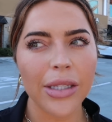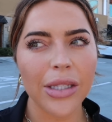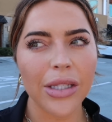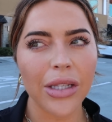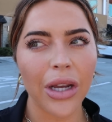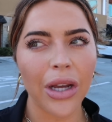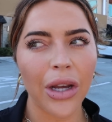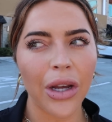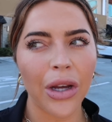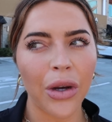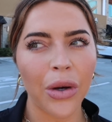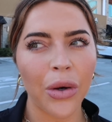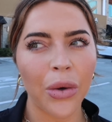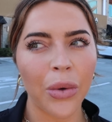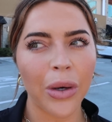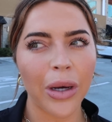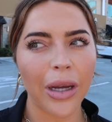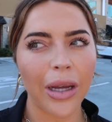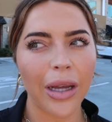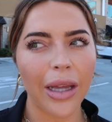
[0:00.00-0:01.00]

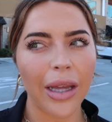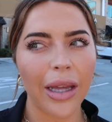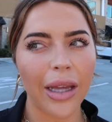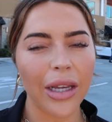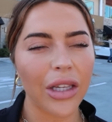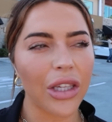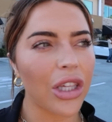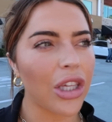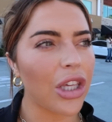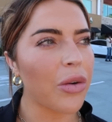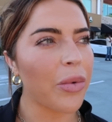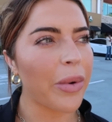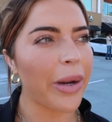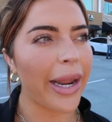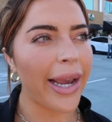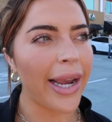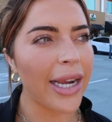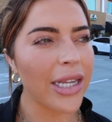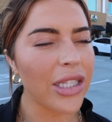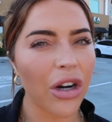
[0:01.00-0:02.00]
So
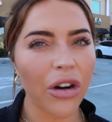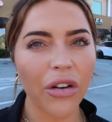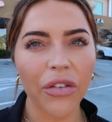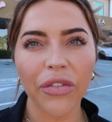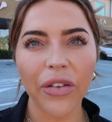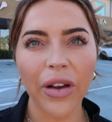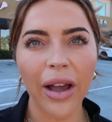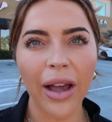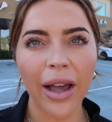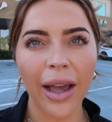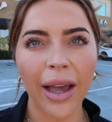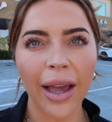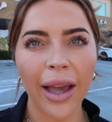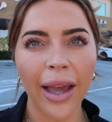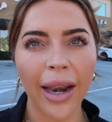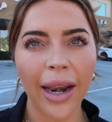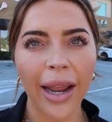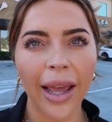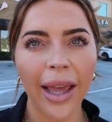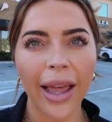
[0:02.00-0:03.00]
Q&As are
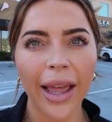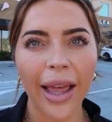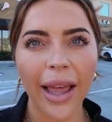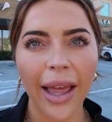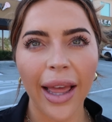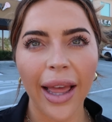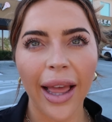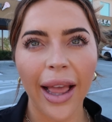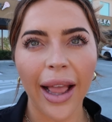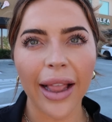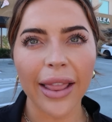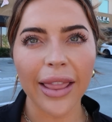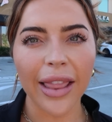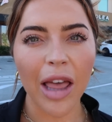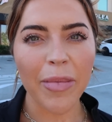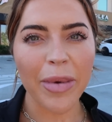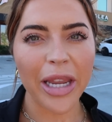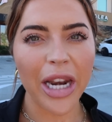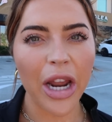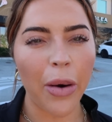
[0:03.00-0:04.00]
fun.
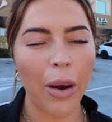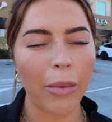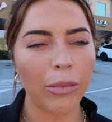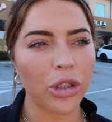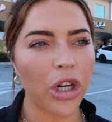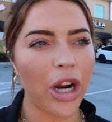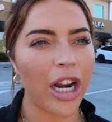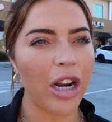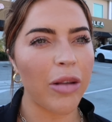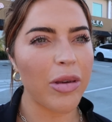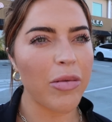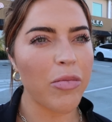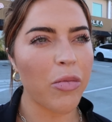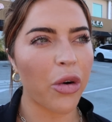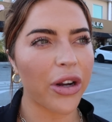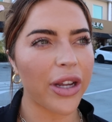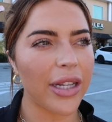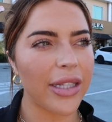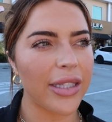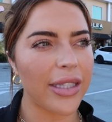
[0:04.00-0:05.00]
Let me know. I'm trying to be
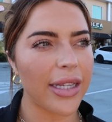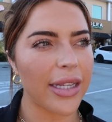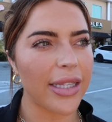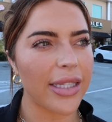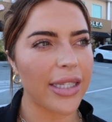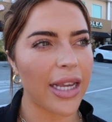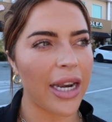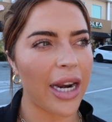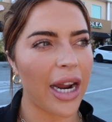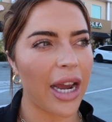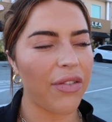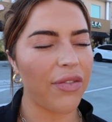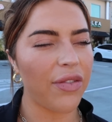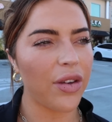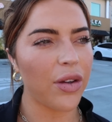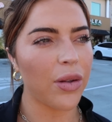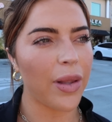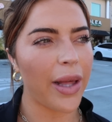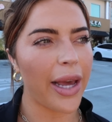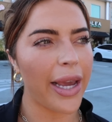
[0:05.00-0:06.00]
more consistent. I
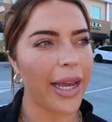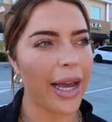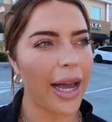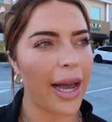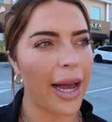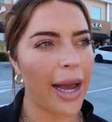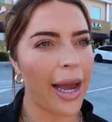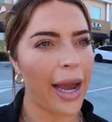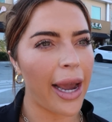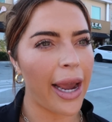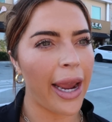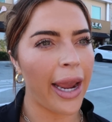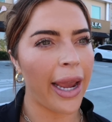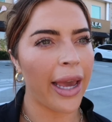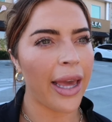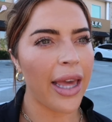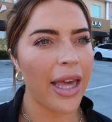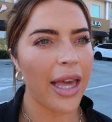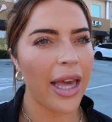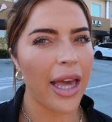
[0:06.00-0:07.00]
feel like I
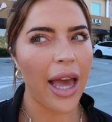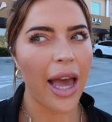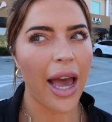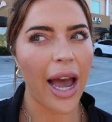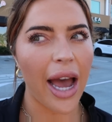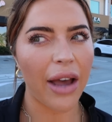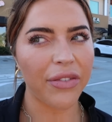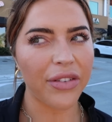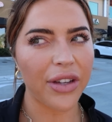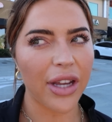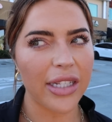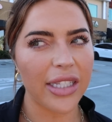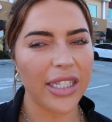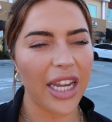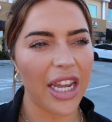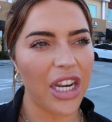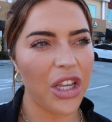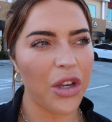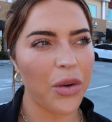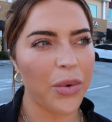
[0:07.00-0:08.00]
have
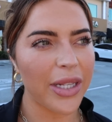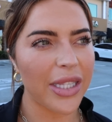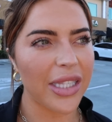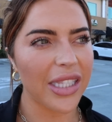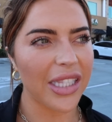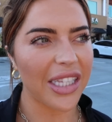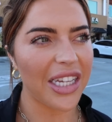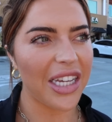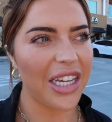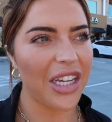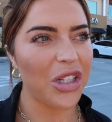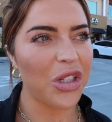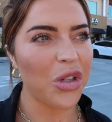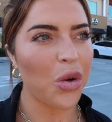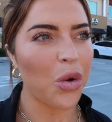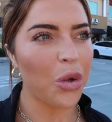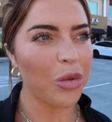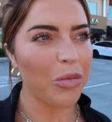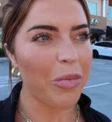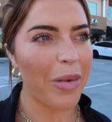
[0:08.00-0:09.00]
continuously
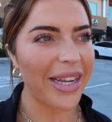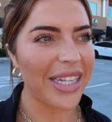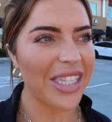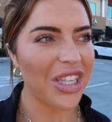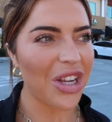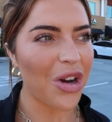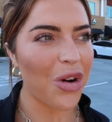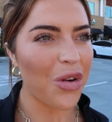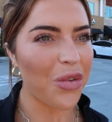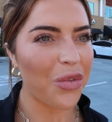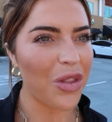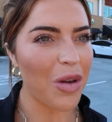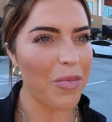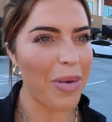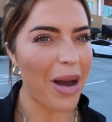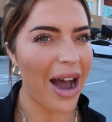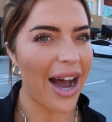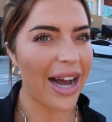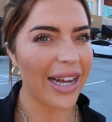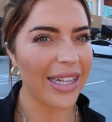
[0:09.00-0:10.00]
told myself the
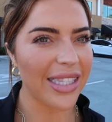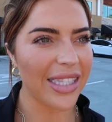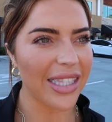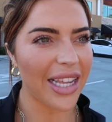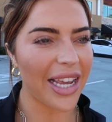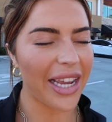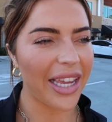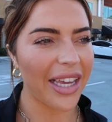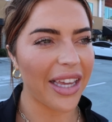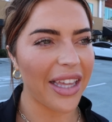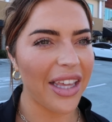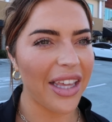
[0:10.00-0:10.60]
past like